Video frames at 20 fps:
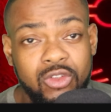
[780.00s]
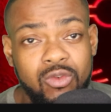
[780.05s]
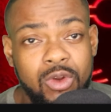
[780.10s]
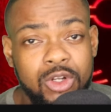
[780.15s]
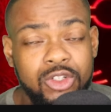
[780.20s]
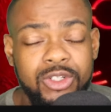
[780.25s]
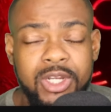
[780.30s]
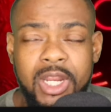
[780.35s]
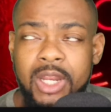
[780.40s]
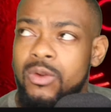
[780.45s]

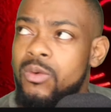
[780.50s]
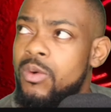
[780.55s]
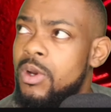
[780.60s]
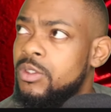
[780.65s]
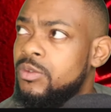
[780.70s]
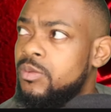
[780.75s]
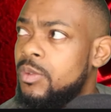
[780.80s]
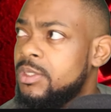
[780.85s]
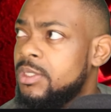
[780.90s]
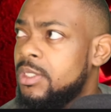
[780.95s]
closer to Rodri
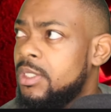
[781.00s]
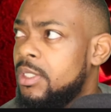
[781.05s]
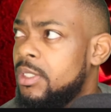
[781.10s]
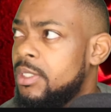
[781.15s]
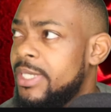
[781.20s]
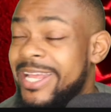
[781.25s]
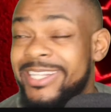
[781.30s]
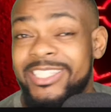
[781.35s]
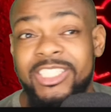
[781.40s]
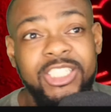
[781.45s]
than, who else
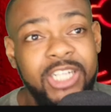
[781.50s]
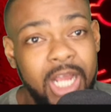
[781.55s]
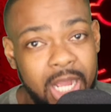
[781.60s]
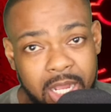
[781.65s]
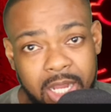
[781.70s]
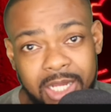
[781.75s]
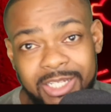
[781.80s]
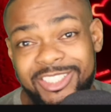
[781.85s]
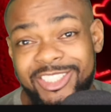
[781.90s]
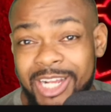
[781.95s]
was it? Than
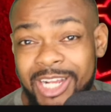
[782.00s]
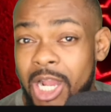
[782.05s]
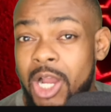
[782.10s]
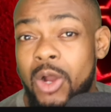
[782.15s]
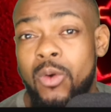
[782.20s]
Xhaka.